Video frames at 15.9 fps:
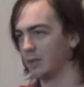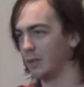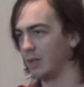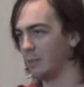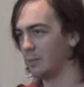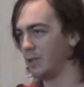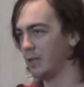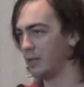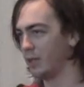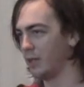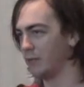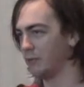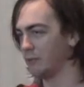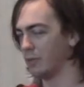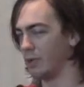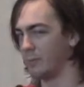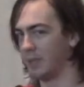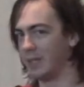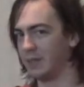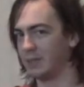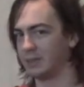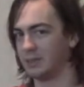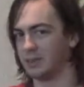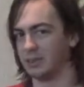I play a lot of ROM
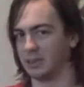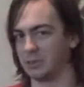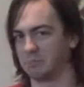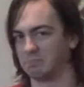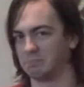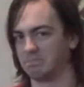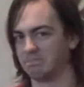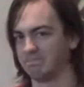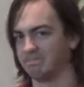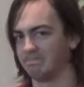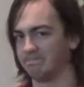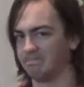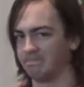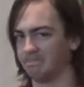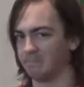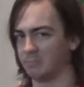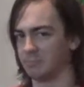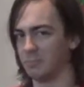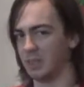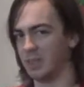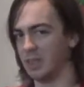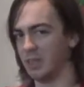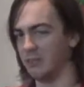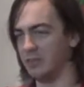hacks that just
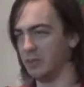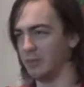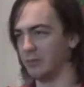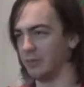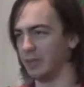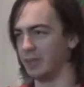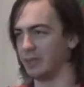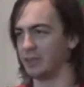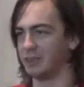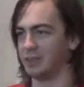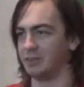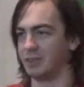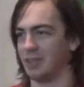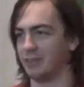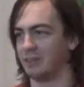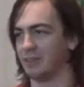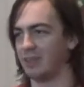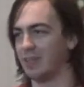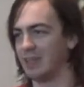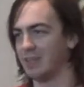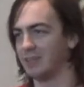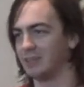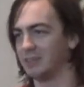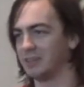give you the running shoes out the
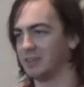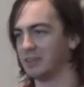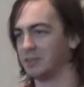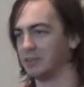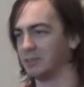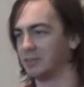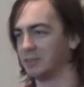gate, so.